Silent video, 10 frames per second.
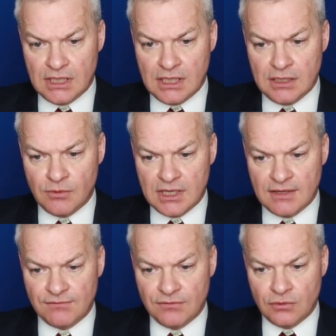
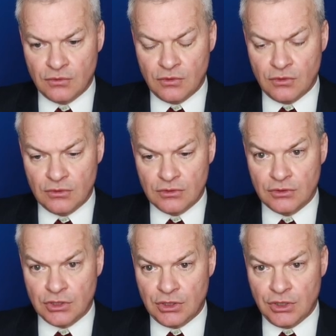anywhere for
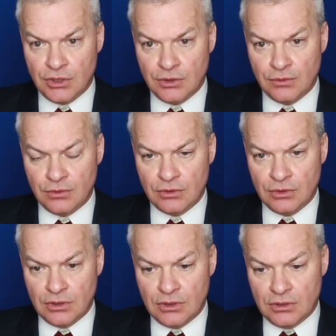the queue?
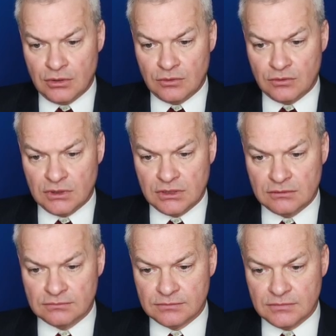
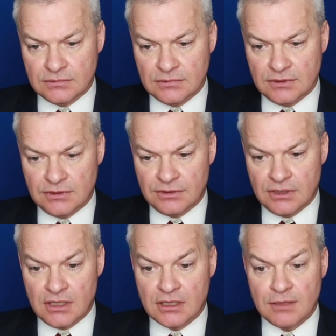Well, there
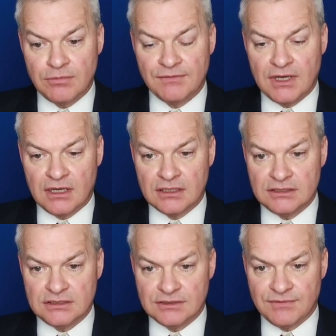are a couple of
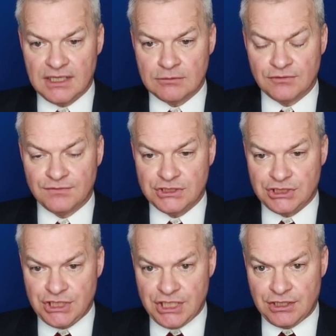eyes available for
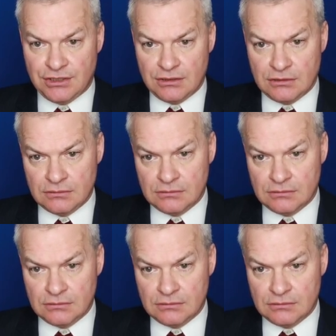chin,